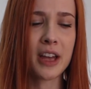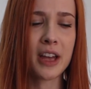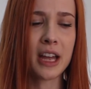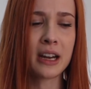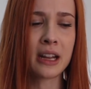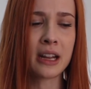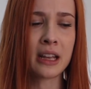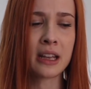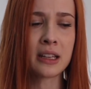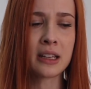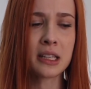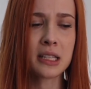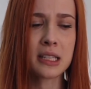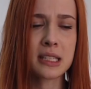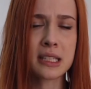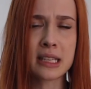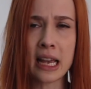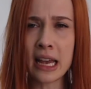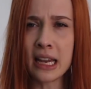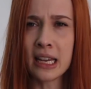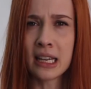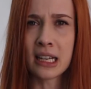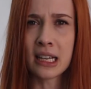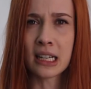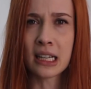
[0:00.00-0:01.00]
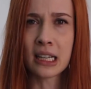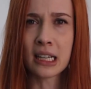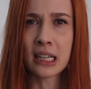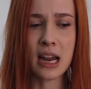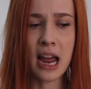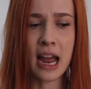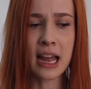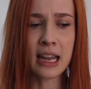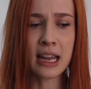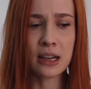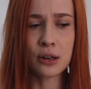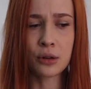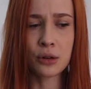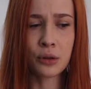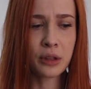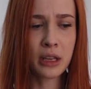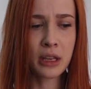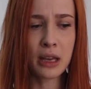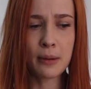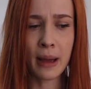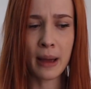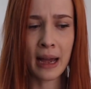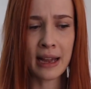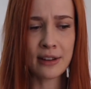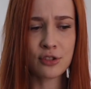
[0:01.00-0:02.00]
any say in it. I can only
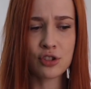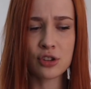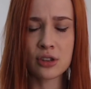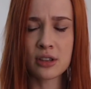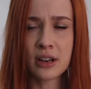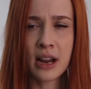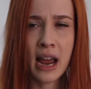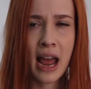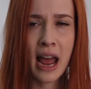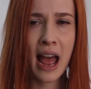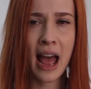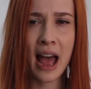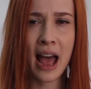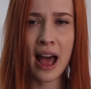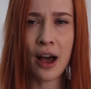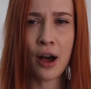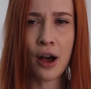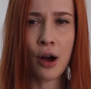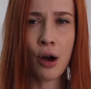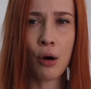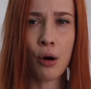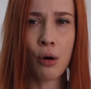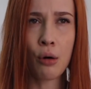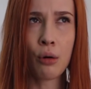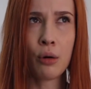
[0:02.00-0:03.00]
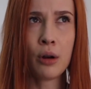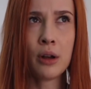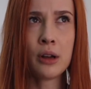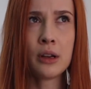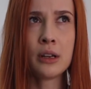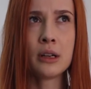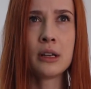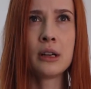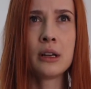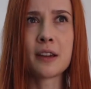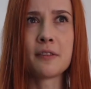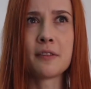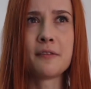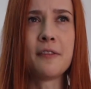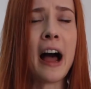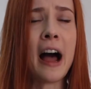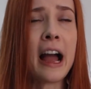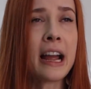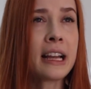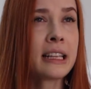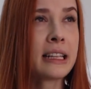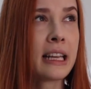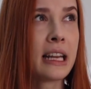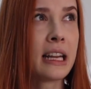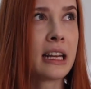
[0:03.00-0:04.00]
imagine how
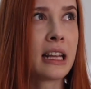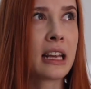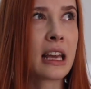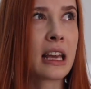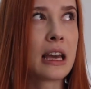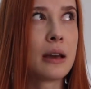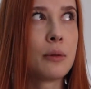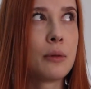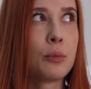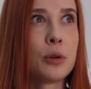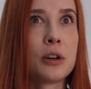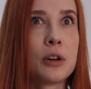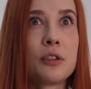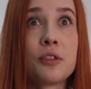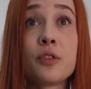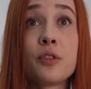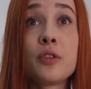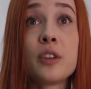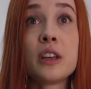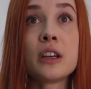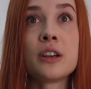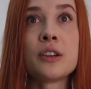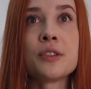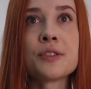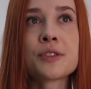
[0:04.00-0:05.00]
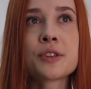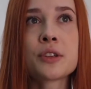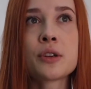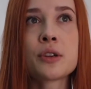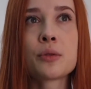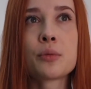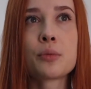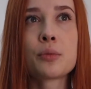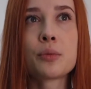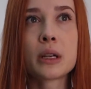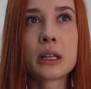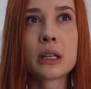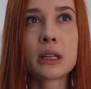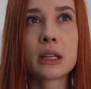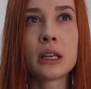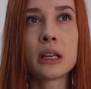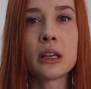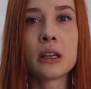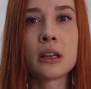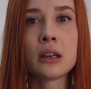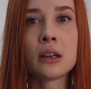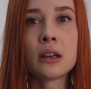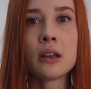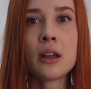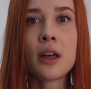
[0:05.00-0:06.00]
violating it would feel to
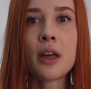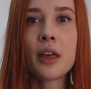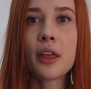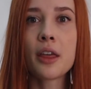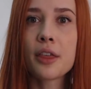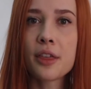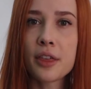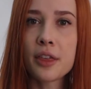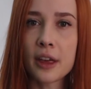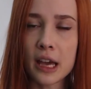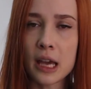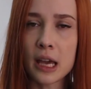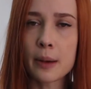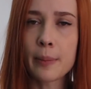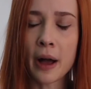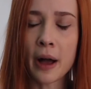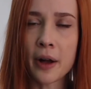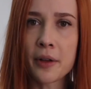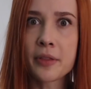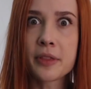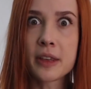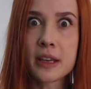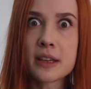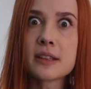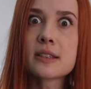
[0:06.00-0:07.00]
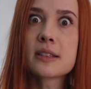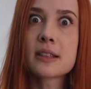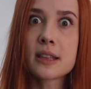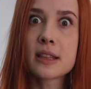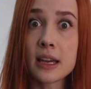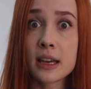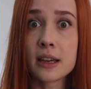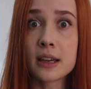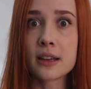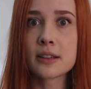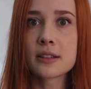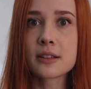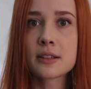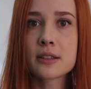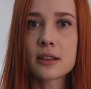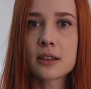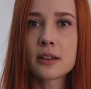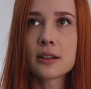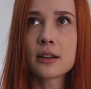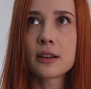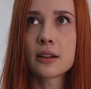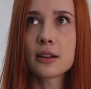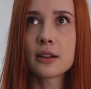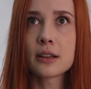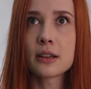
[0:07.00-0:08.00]
really think about these things,
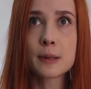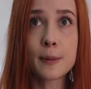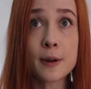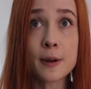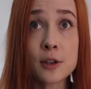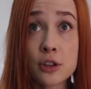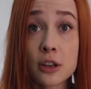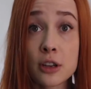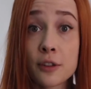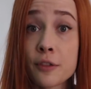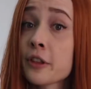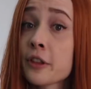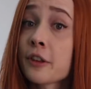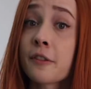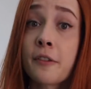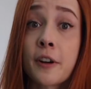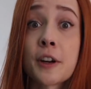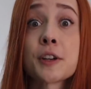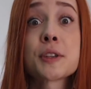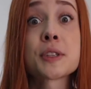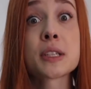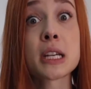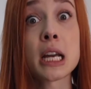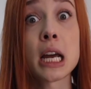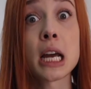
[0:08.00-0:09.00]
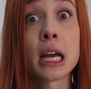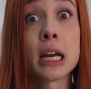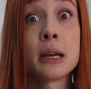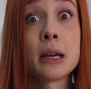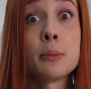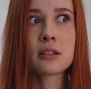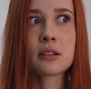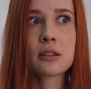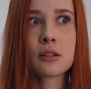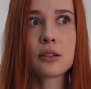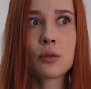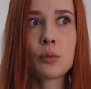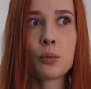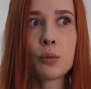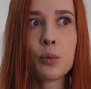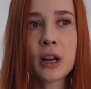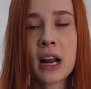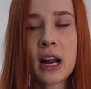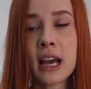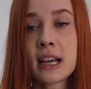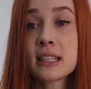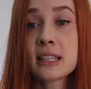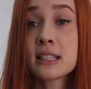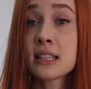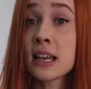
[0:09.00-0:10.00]
especially for the first time. What I
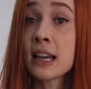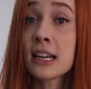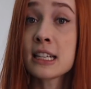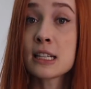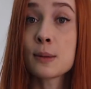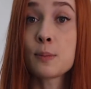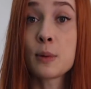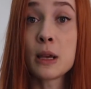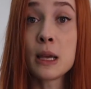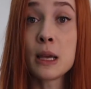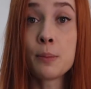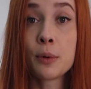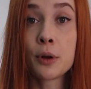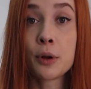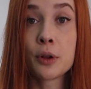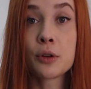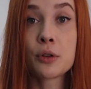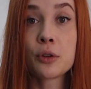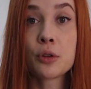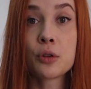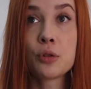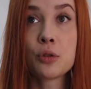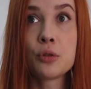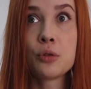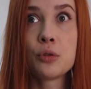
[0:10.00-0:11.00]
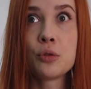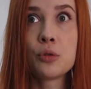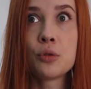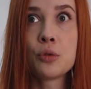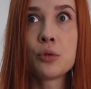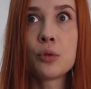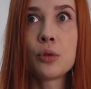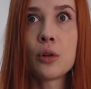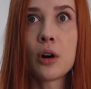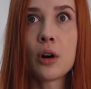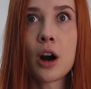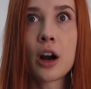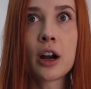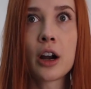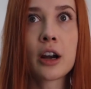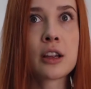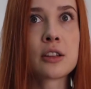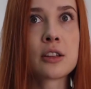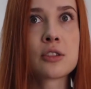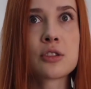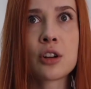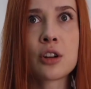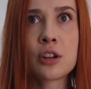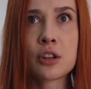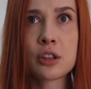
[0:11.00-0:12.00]
say to people who are
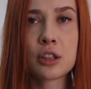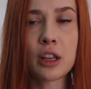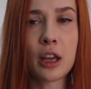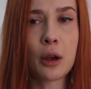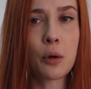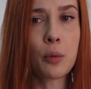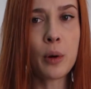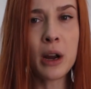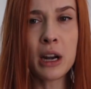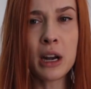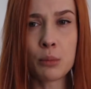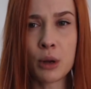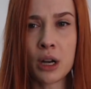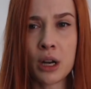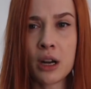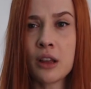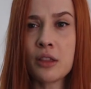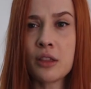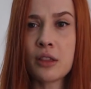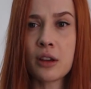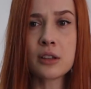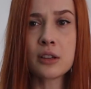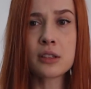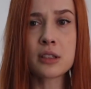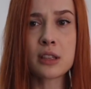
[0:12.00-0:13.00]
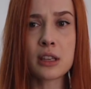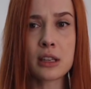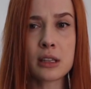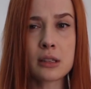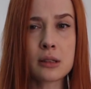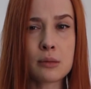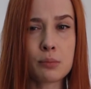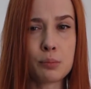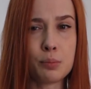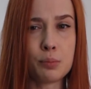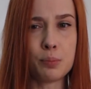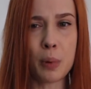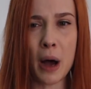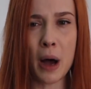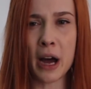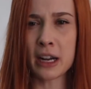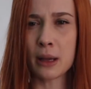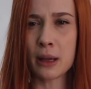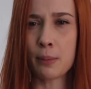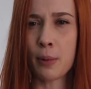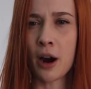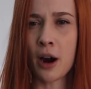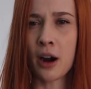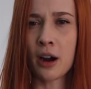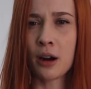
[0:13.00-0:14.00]
concerned, like, wait a minute, there's this body
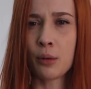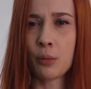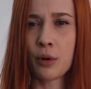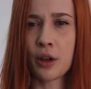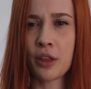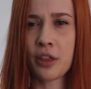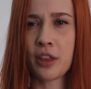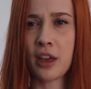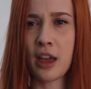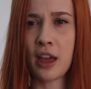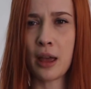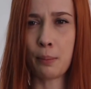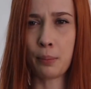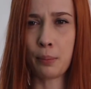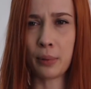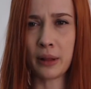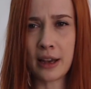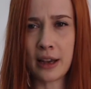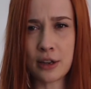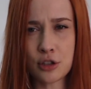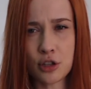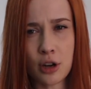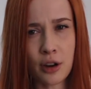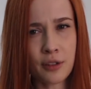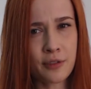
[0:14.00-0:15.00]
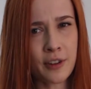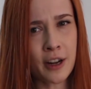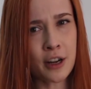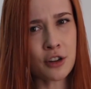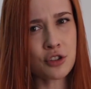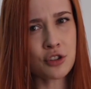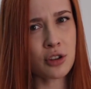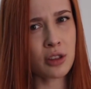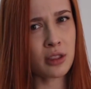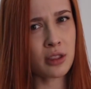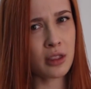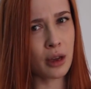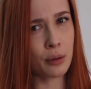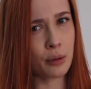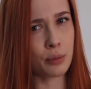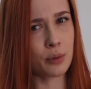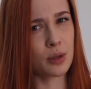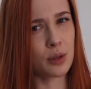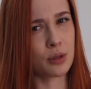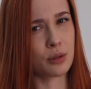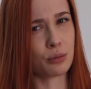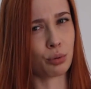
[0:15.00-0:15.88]
part with a pleasure function that was